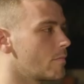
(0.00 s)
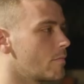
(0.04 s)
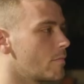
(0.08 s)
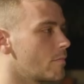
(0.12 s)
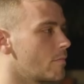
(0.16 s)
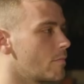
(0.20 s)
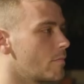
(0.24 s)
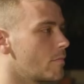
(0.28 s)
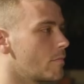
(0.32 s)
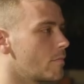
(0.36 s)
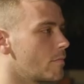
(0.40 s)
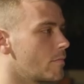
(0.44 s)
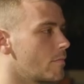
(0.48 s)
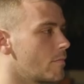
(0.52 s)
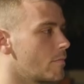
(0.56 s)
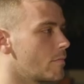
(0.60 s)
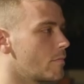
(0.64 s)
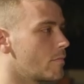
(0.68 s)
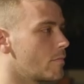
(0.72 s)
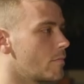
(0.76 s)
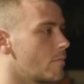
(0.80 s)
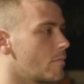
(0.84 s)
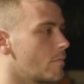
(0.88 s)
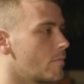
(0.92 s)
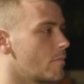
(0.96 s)

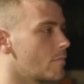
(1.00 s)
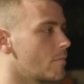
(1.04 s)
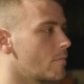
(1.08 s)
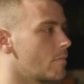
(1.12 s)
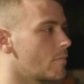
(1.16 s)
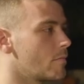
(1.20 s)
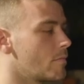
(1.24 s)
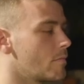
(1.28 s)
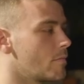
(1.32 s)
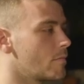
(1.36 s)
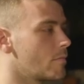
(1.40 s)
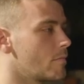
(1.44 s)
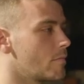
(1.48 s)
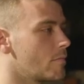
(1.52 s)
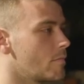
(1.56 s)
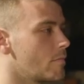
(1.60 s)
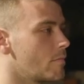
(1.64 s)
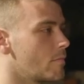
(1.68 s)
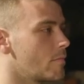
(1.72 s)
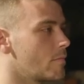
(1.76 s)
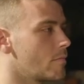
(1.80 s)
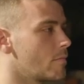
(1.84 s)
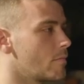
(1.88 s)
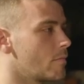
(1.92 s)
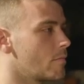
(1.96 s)

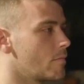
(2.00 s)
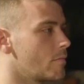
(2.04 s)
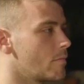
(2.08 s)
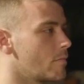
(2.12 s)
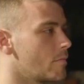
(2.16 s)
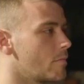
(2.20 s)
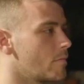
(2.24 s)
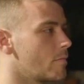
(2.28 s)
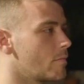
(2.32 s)
(silent)